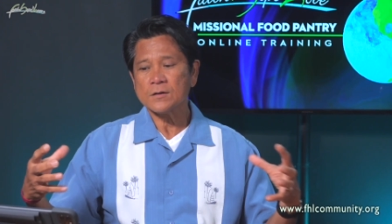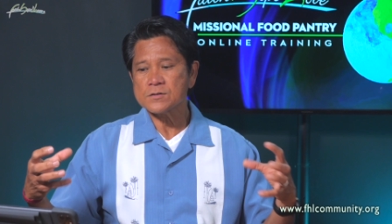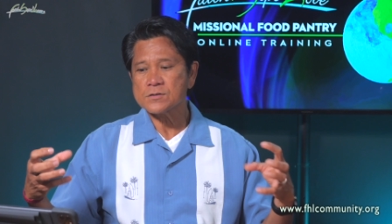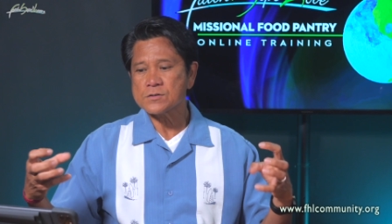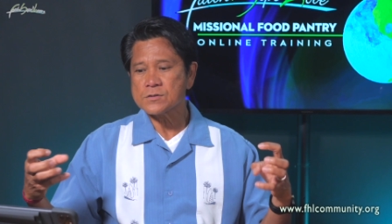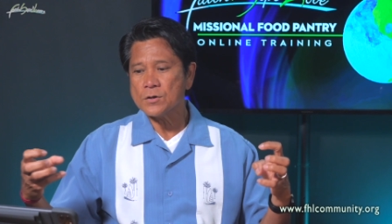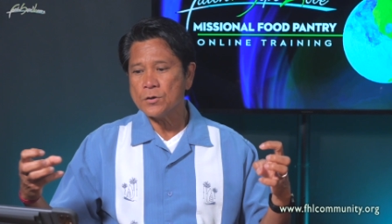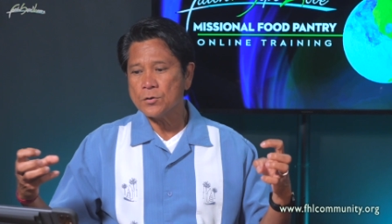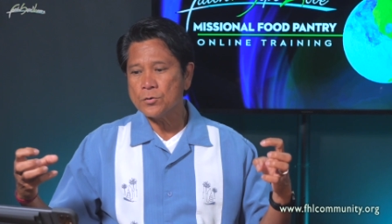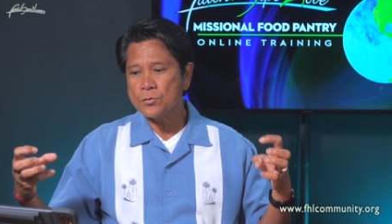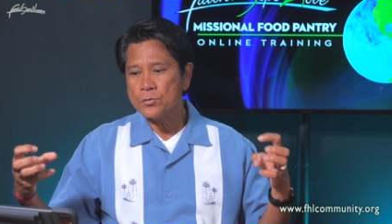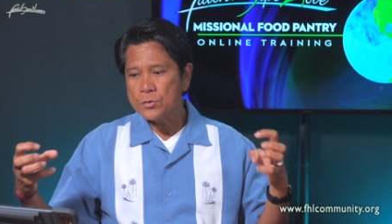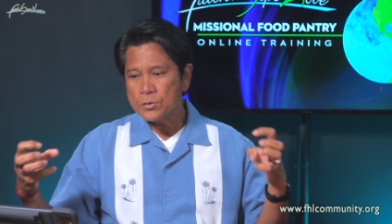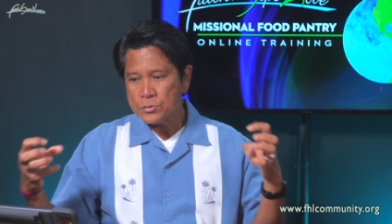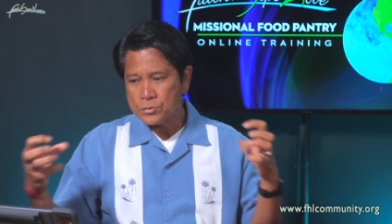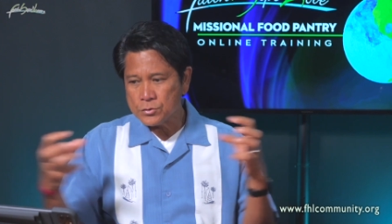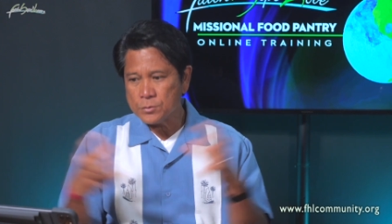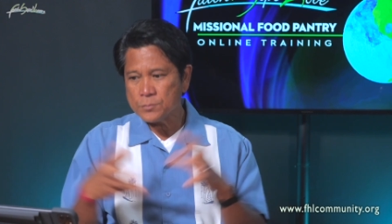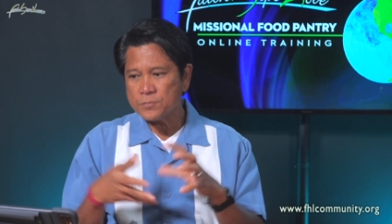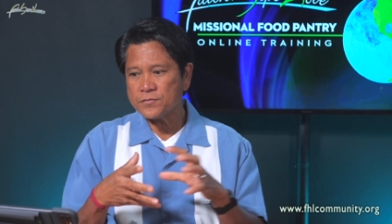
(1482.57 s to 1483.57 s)

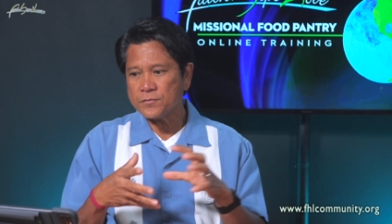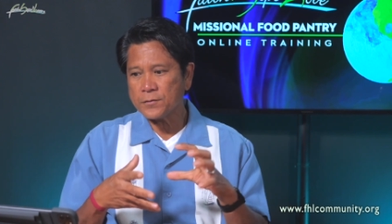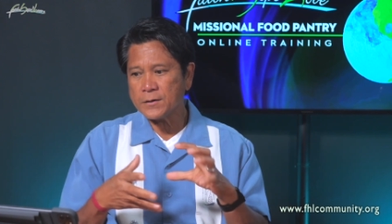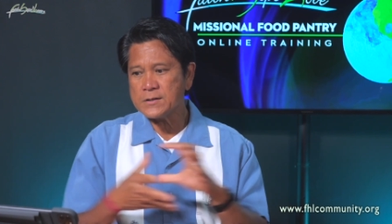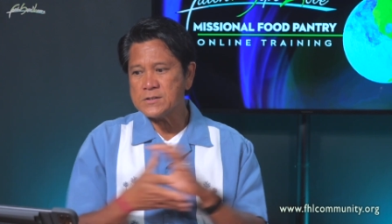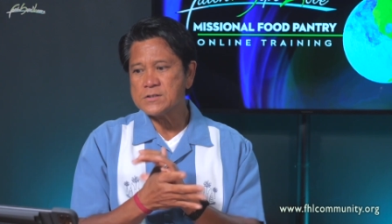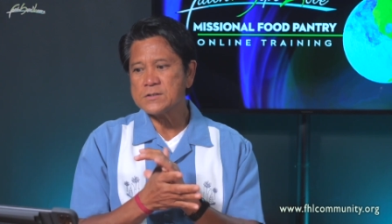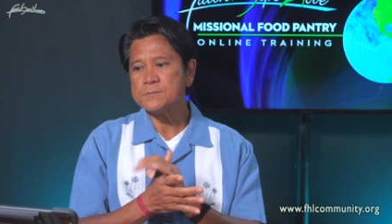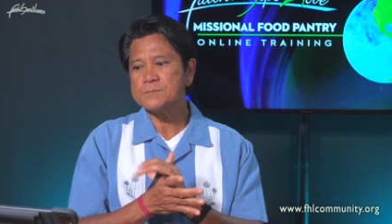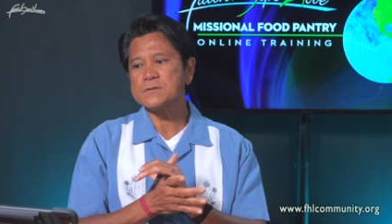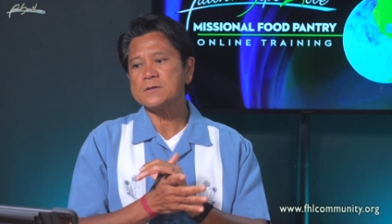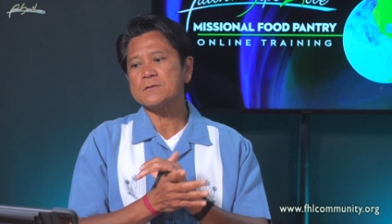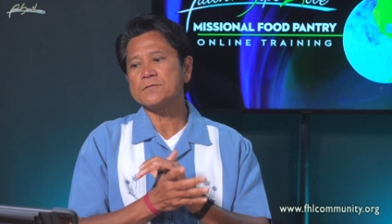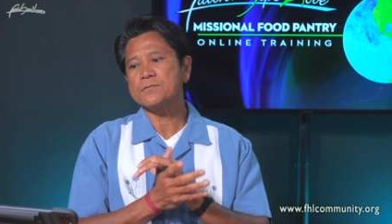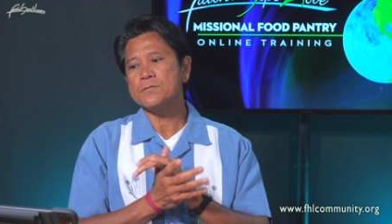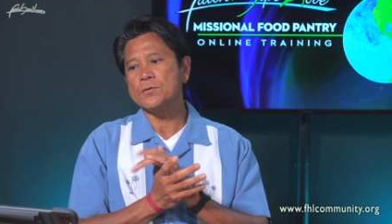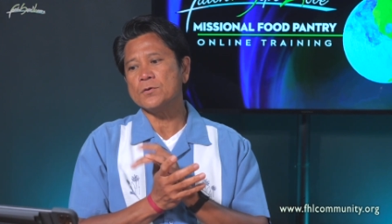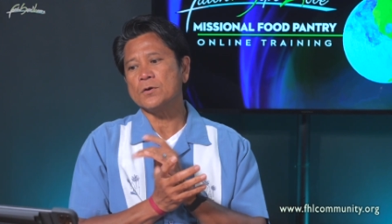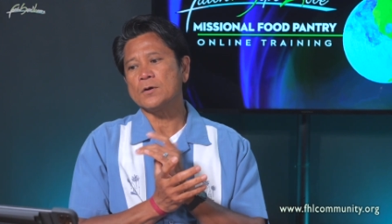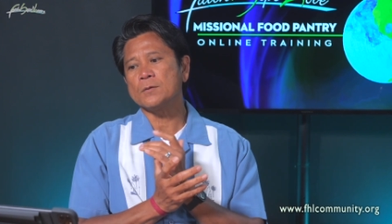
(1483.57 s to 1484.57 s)
So new friendships are
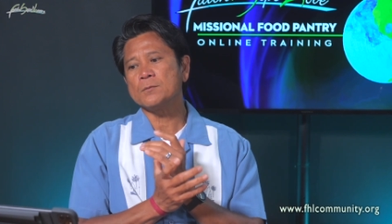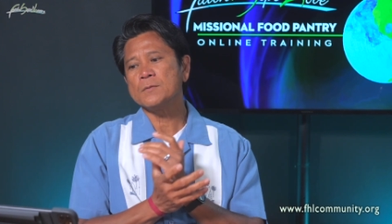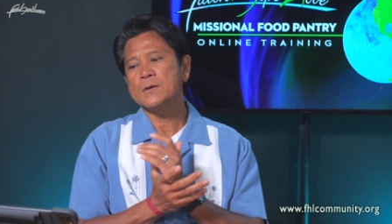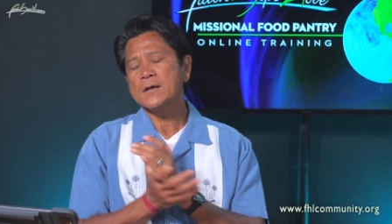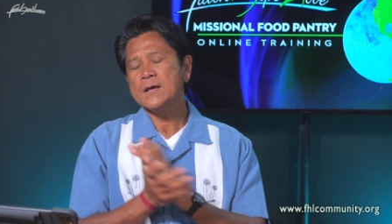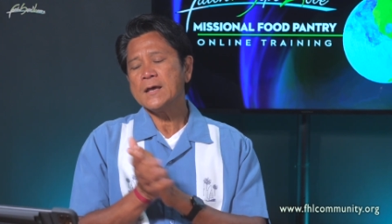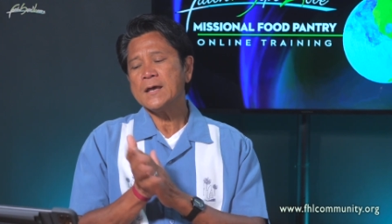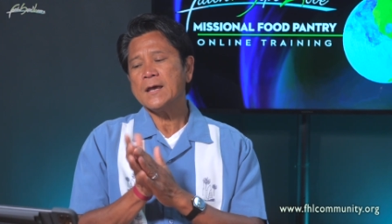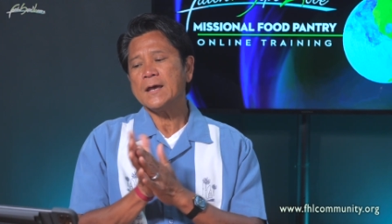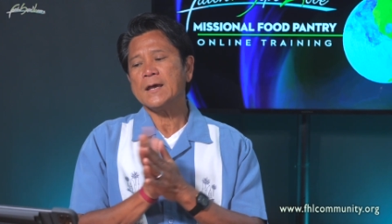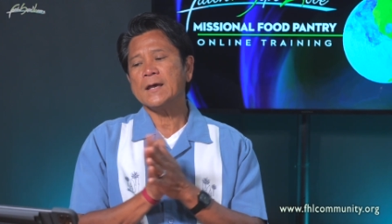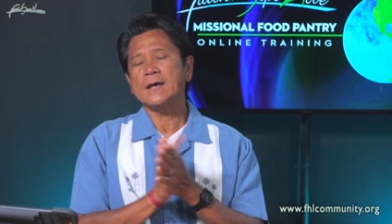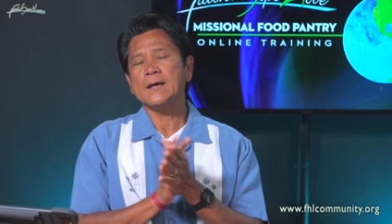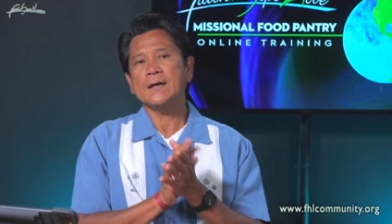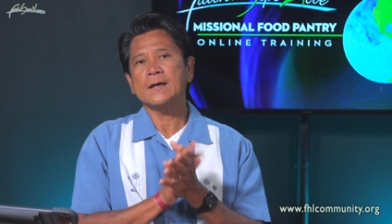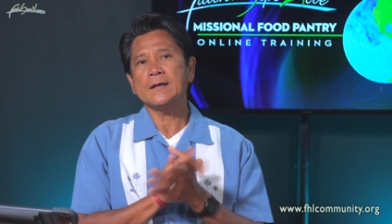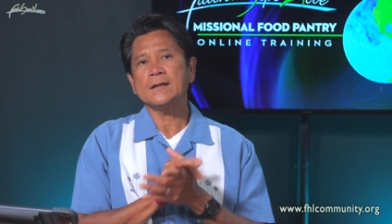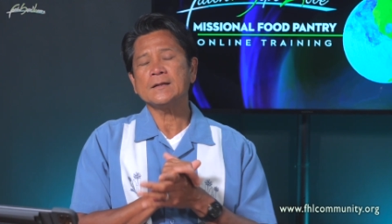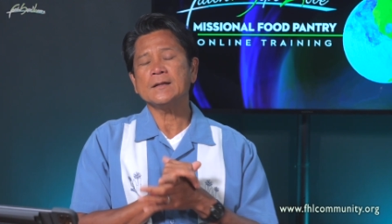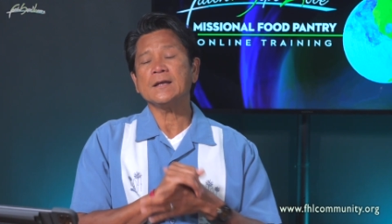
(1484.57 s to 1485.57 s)
formed
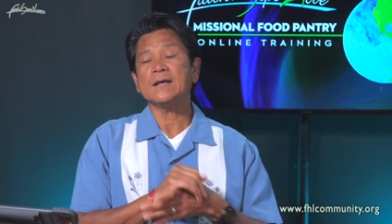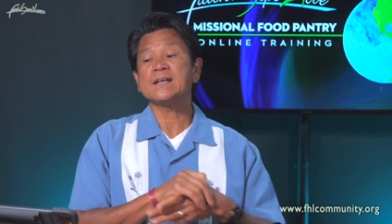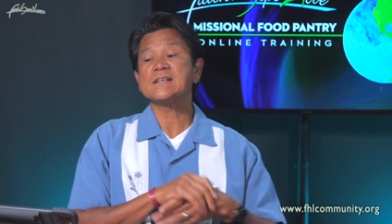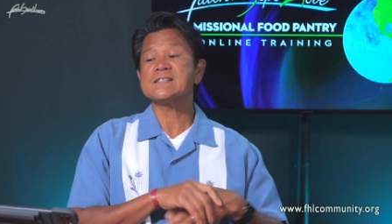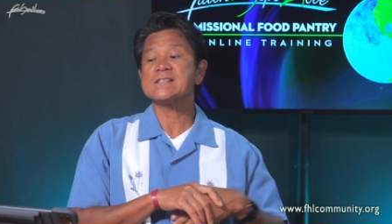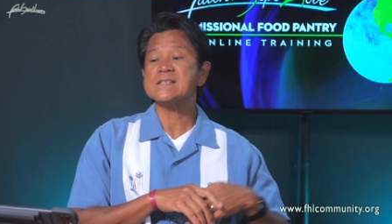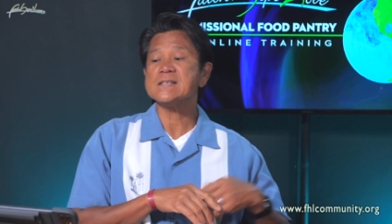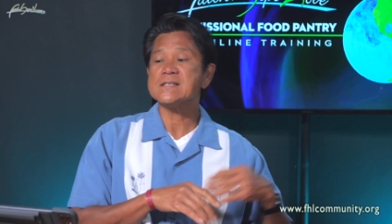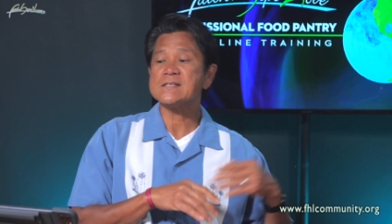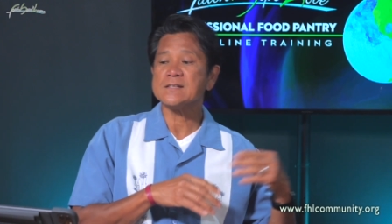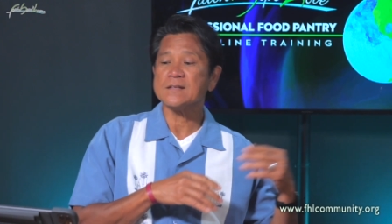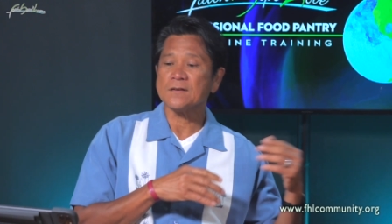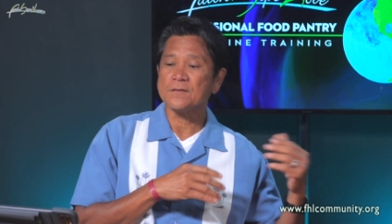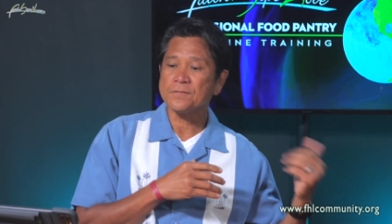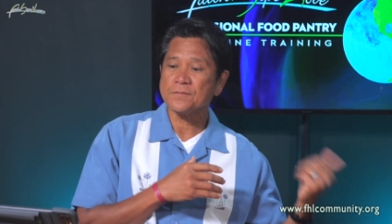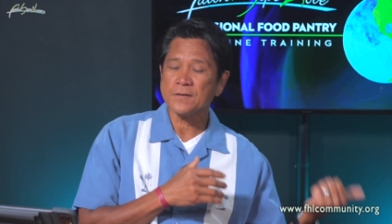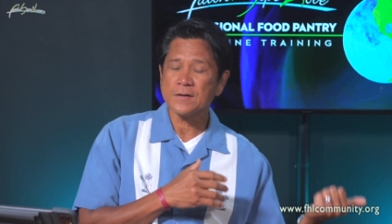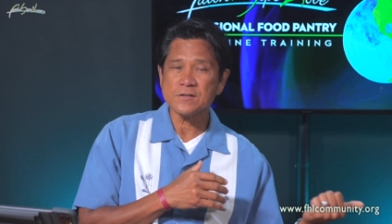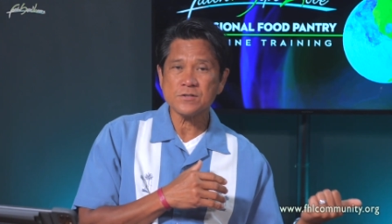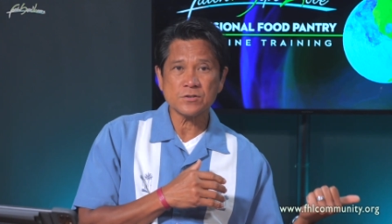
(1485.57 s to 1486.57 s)
and
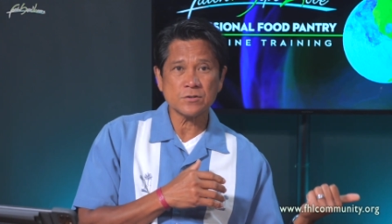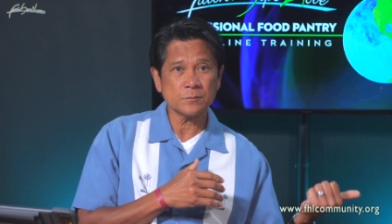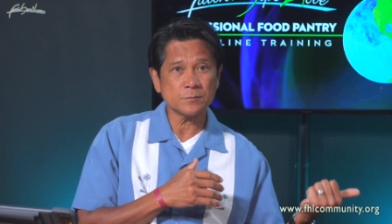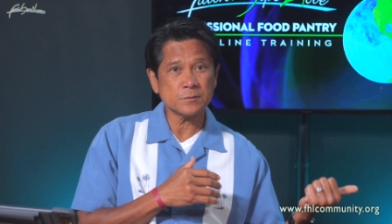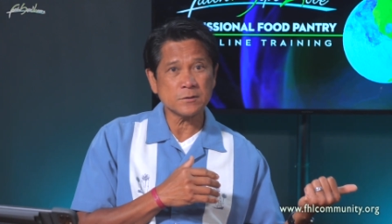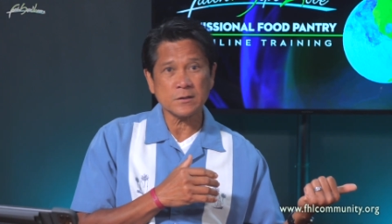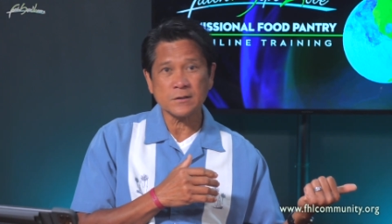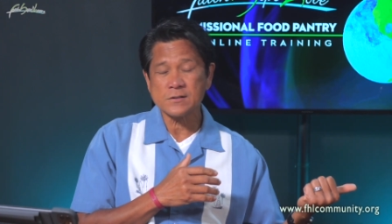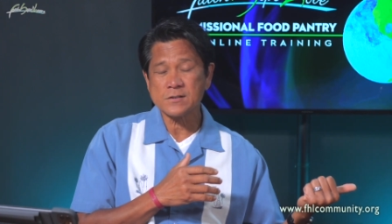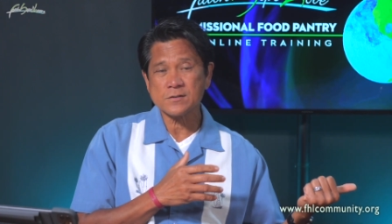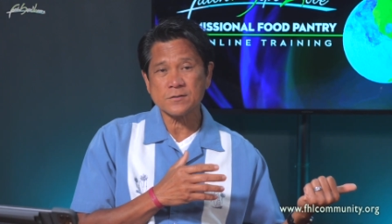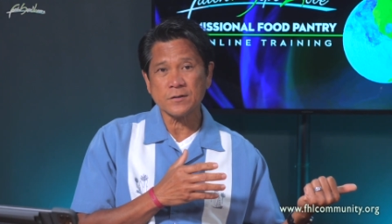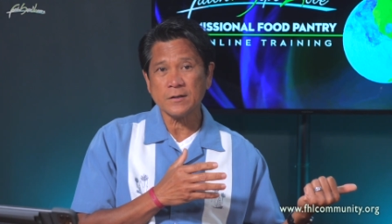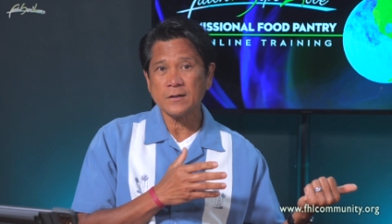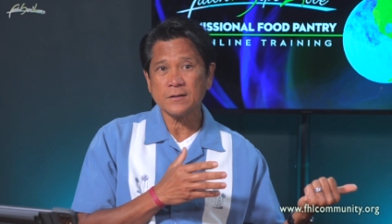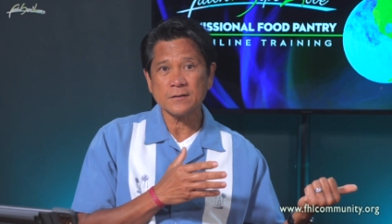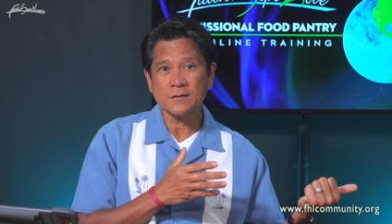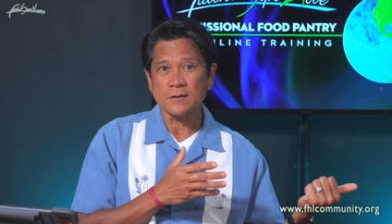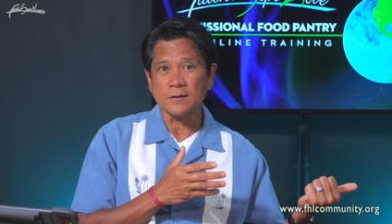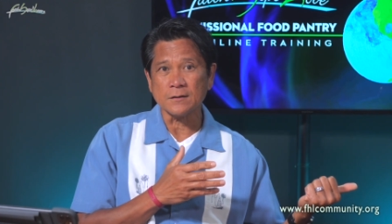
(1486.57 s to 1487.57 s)
existing friendships are
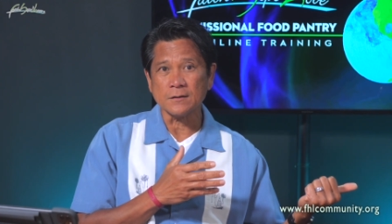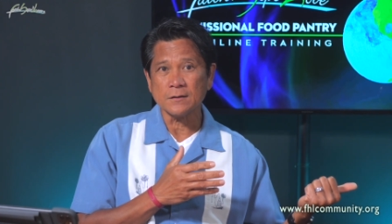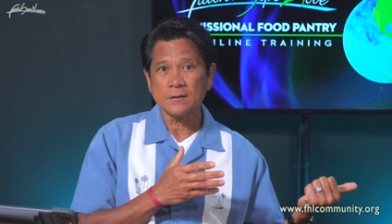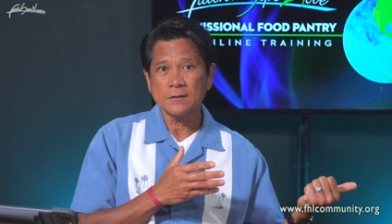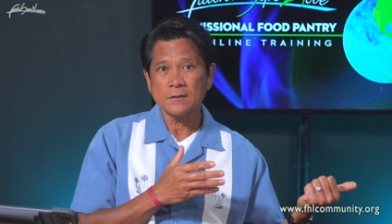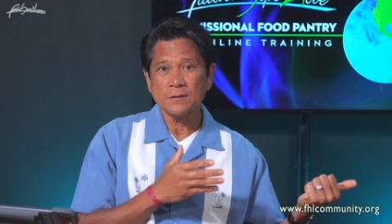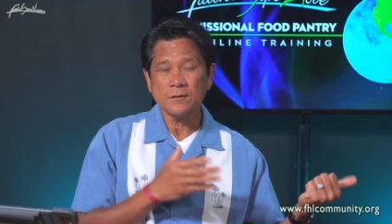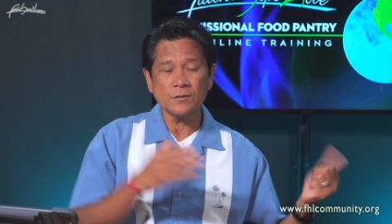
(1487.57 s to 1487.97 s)
strengthened.